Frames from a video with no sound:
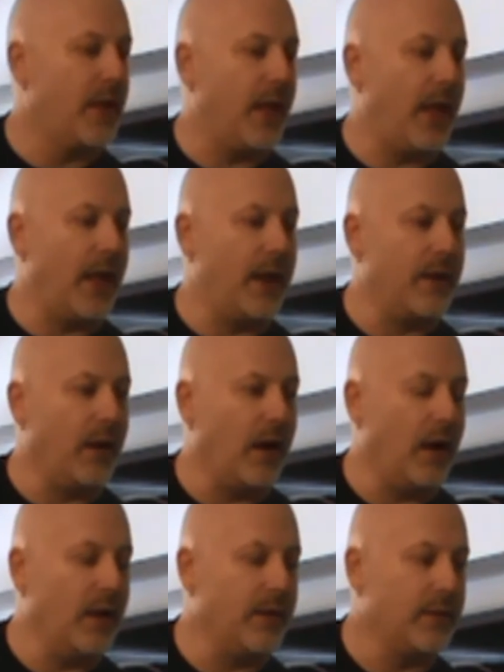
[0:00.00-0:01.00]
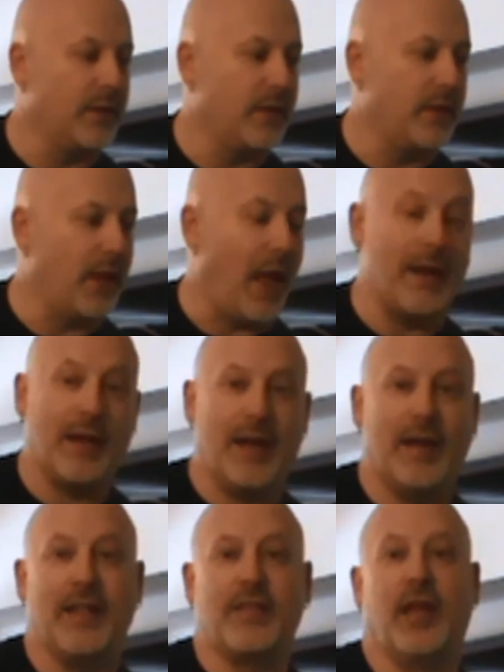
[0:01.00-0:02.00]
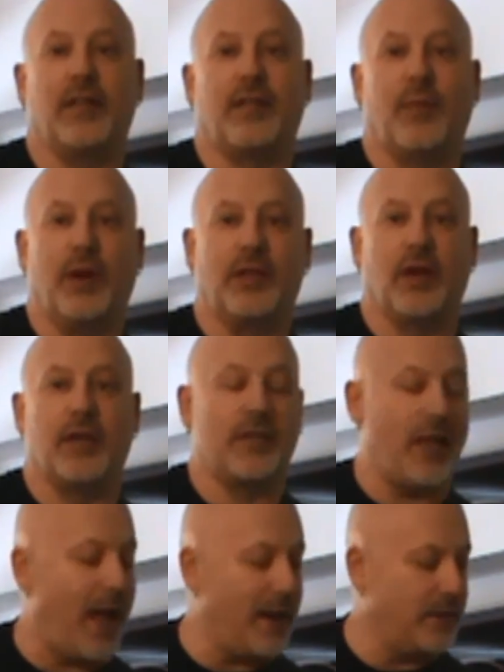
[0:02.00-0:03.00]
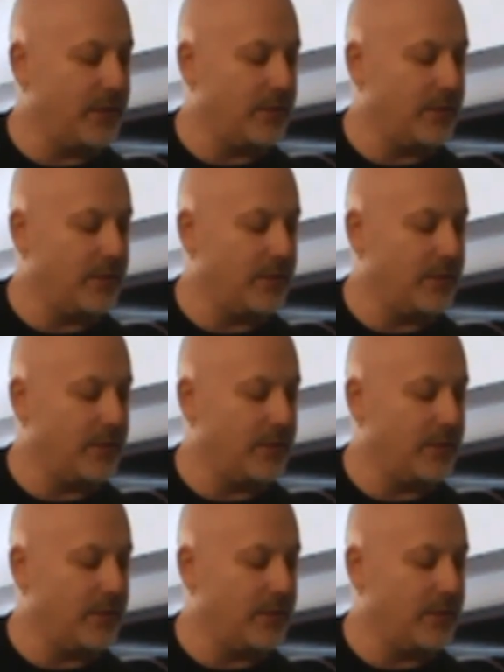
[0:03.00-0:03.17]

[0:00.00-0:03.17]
And that's it. When it does that,